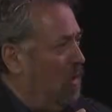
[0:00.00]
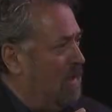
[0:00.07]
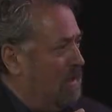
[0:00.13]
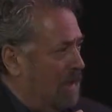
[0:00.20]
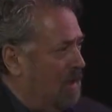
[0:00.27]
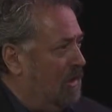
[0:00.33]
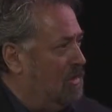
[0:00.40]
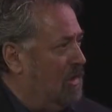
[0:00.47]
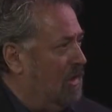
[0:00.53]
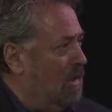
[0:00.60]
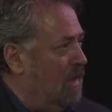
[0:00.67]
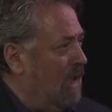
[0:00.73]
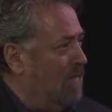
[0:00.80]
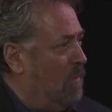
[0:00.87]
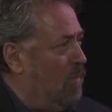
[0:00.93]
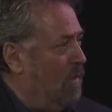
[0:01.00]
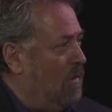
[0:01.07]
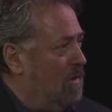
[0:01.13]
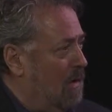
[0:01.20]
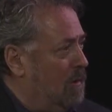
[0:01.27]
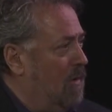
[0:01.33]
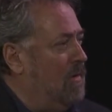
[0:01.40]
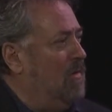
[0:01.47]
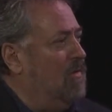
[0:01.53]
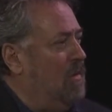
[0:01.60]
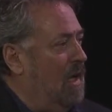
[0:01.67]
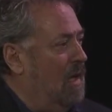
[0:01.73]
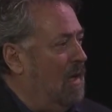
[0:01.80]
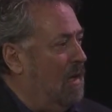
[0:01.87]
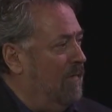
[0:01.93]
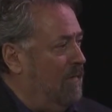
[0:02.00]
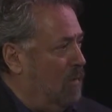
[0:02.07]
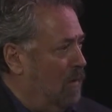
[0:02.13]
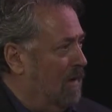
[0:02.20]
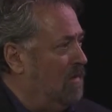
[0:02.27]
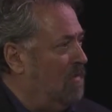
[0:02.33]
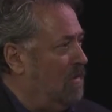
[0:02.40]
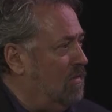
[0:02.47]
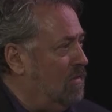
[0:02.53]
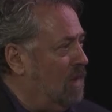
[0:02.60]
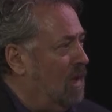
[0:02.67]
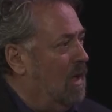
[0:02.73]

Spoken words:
intelligently, have a more deep understanding of the risks.